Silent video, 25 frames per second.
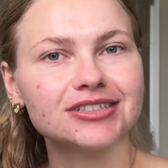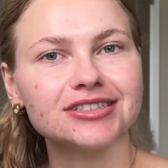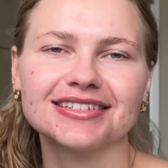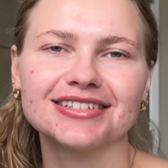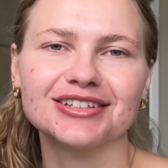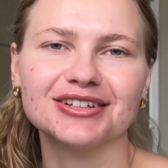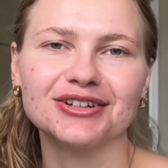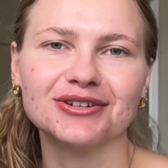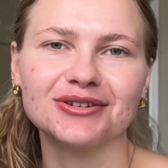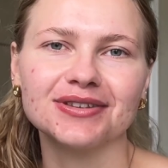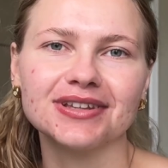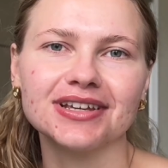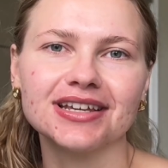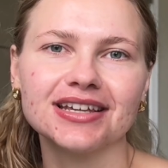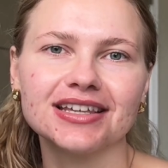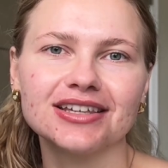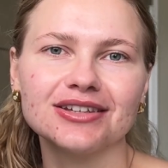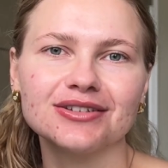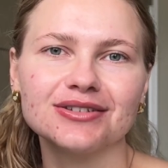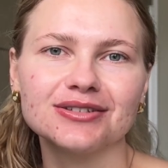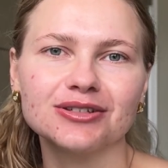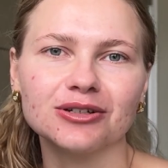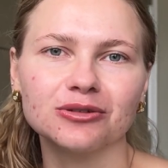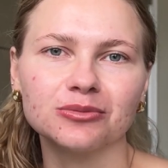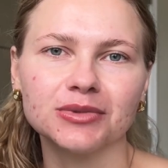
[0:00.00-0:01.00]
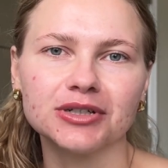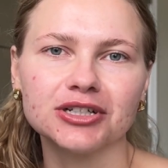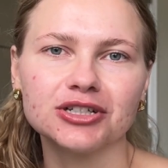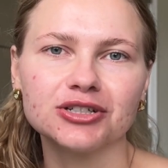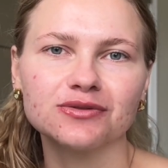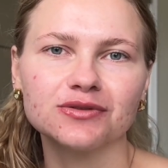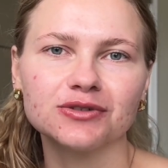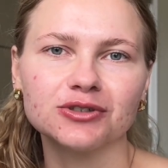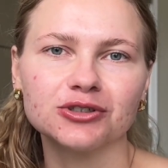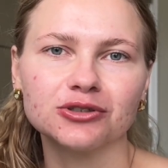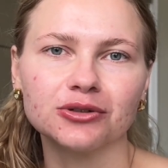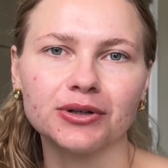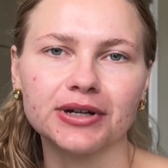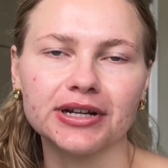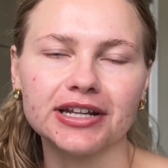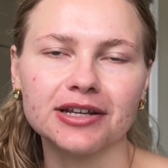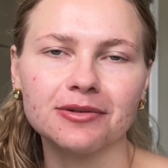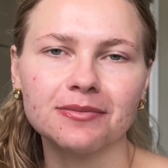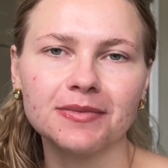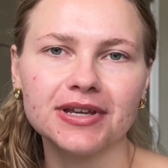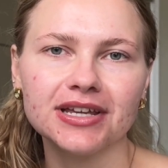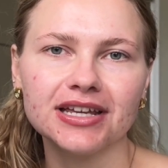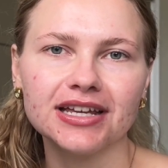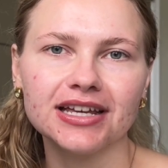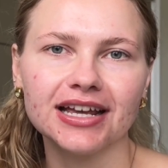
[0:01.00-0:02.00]
So thank you so much for joining
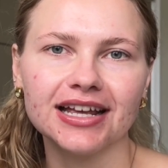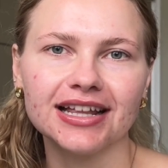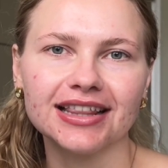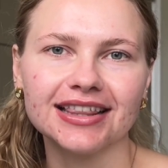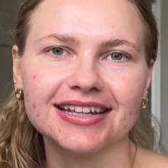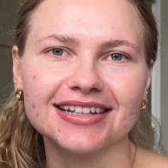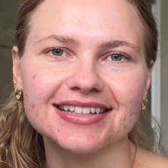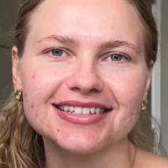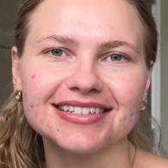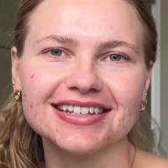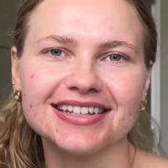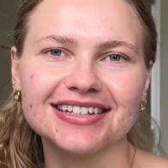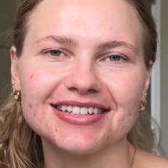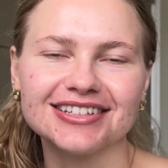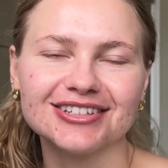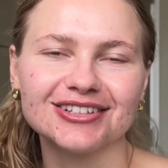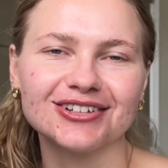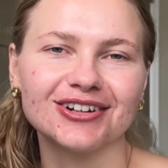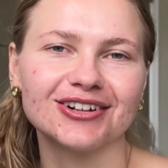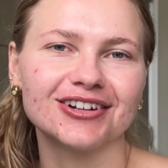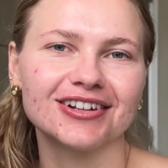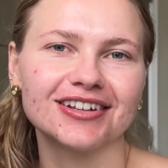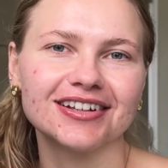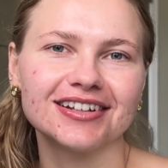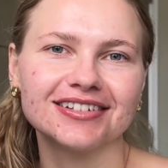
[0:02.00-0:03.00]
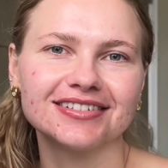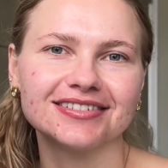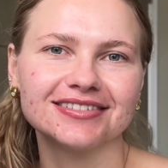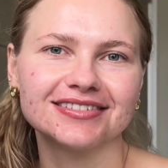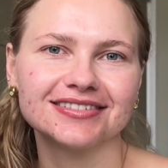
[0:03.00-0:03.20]
me and let's get started.